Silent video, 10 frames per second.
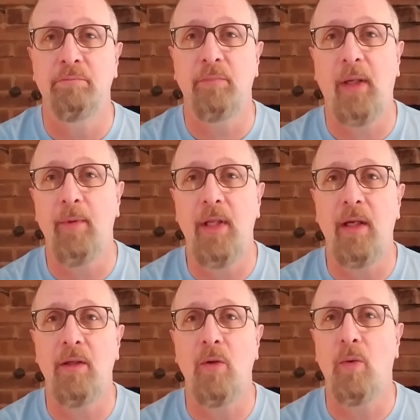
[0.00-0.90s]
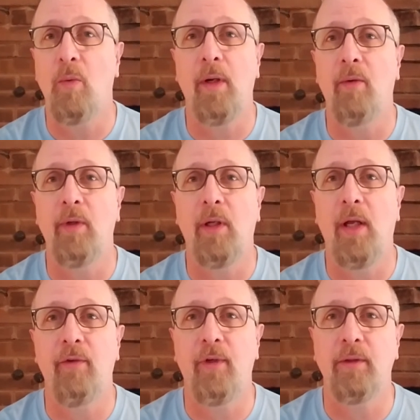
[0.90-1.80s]
Maybe they don't want to
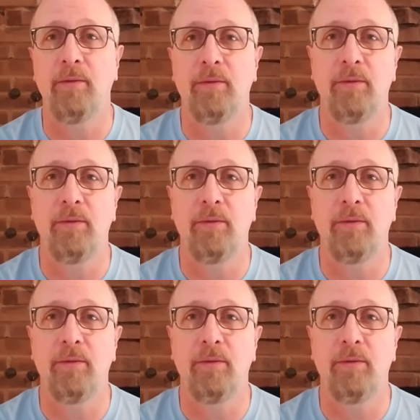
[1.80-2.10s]
realize it.